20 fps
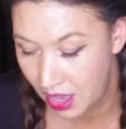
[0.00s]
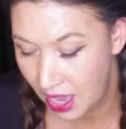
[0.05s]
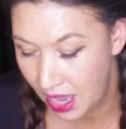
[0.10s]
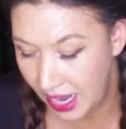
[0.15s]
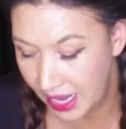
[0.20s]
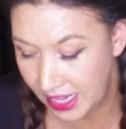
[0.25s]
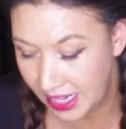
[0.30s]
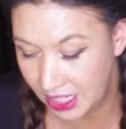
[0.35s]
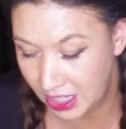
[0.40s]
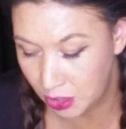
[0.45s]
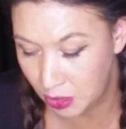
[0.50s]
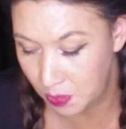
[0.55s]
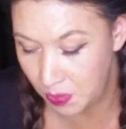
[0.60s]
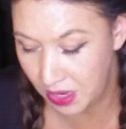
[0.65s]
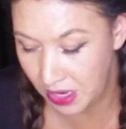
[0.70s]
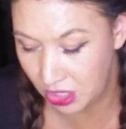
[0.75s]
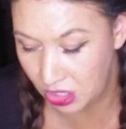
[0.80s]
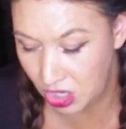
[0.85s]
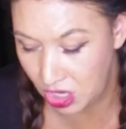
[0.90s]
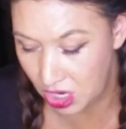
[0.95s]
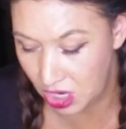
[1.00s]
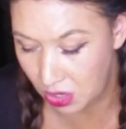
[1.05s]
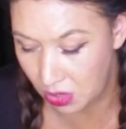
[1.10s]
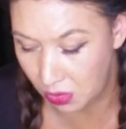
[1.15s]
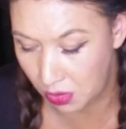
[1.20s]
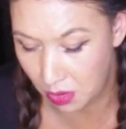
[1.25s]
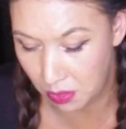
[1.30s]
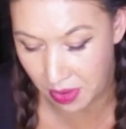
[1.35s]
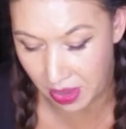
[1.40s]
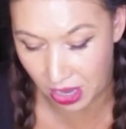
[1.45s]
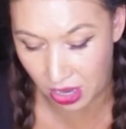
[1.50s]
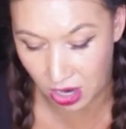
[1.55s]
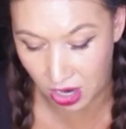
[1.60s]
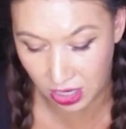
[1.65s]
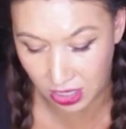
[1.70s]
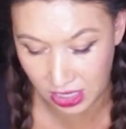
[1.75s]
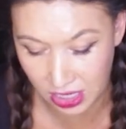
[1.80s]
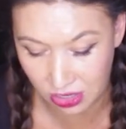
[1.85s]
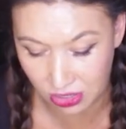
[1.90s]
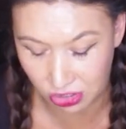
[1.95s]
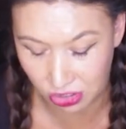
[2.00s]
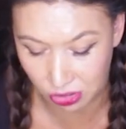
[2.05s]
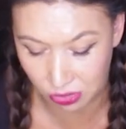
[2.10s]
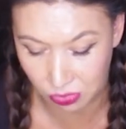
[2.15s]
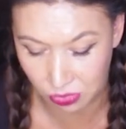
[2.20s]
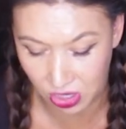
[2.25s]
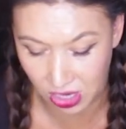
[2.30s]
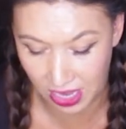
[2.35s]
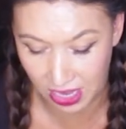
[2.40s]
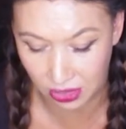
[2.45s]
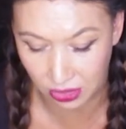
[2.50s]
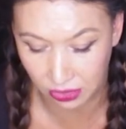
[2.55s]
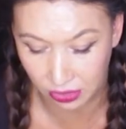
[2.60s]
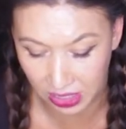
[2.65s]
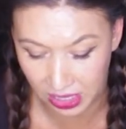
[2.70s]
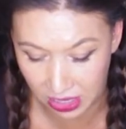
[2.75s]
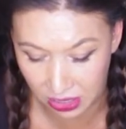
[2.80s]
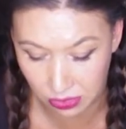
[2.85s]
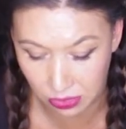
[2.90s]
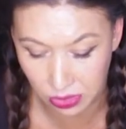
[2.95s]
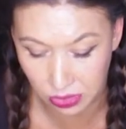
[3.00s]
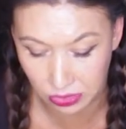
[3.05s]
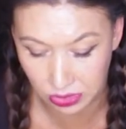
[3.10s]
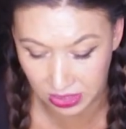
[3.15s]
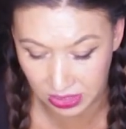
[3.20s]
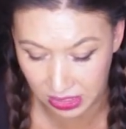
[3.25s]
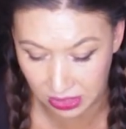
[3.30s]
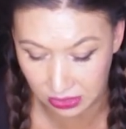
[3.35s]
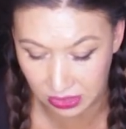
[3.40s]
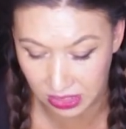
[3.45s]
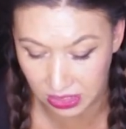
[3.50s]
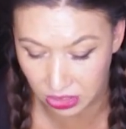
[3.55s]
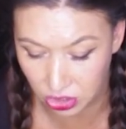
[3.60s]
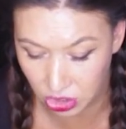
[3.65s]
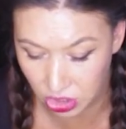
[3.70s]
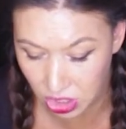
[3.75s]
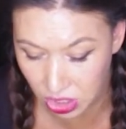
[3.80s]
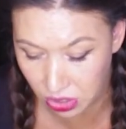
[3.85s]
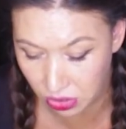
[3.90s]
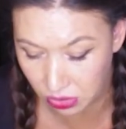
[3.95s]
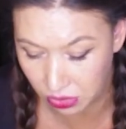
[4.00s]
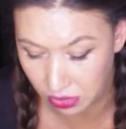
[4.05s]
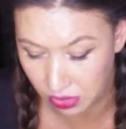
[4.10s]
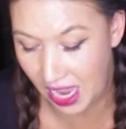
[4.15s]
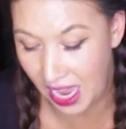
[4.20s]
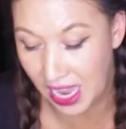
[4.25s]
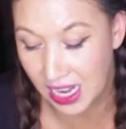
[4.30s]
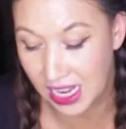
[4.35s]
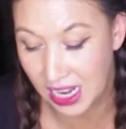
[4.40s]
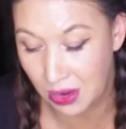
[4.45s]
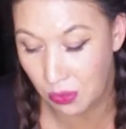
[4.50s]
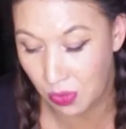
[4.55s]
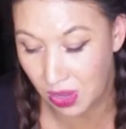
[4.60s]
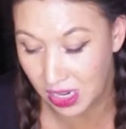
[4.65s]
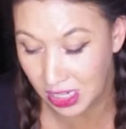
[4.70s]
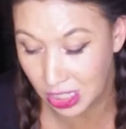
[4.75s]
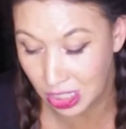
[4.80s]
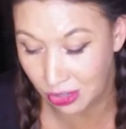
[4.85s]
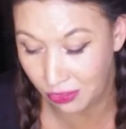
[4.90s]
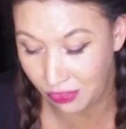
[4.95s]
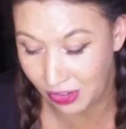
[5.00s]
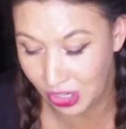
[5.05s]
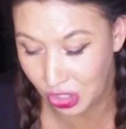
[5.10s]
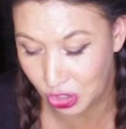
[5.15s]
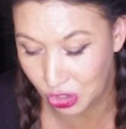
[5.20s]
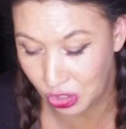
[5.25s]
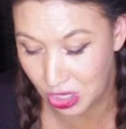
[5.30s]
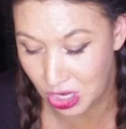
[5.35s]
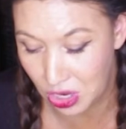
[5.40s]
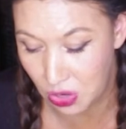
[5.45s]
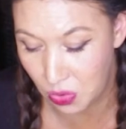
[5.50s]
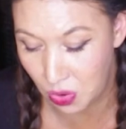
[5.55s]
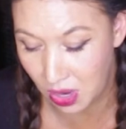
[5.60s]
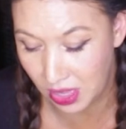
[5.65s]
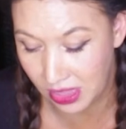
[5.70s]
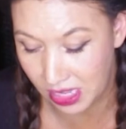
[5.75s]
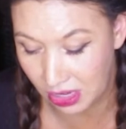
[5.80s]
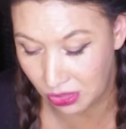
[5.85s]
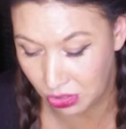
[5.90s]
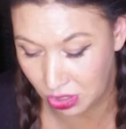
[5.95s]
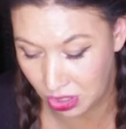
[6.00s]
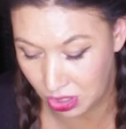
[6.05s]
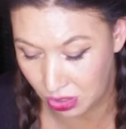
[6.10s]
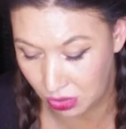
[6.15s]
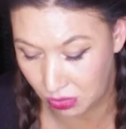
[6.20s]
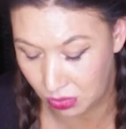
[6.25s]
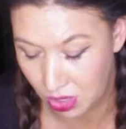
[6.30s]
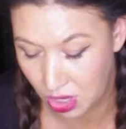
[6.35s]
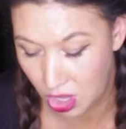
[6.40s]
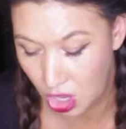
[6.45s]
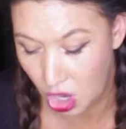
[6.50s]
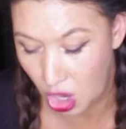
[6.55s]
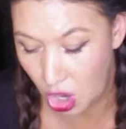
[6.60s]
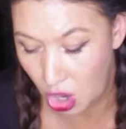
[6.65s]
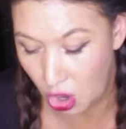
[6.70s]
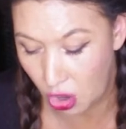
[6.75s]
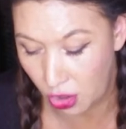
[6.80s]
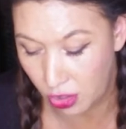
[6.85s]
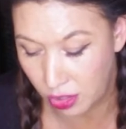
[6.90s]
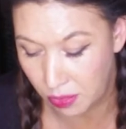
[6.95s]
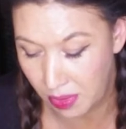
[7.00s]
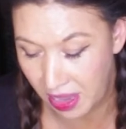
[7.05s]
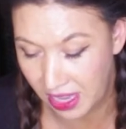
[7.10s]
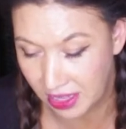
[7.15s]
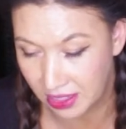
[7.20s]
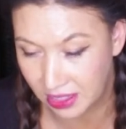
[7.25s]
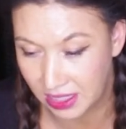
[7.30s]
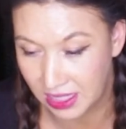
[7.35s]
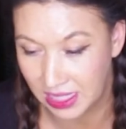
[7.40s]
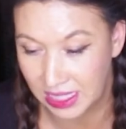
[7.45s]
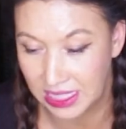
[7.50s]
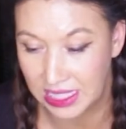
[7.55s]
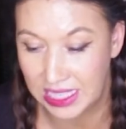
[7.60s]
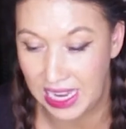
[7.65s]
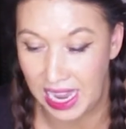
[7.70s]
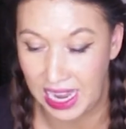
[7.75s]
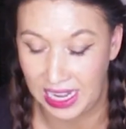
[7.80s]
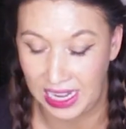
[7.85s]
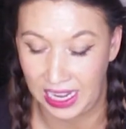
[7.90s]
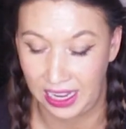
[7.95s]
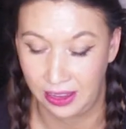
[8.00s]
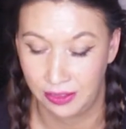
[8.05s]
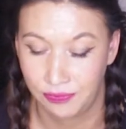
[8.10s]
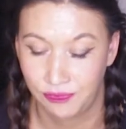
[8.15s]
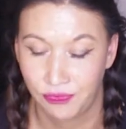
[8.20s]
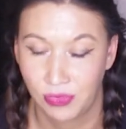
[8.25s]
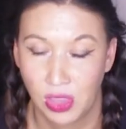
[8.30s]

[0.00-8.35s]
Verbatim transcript: I need to speak to you about our YouTube channel, Heroes Series 2, and I wanted to feature you on there too. All the best, Danny.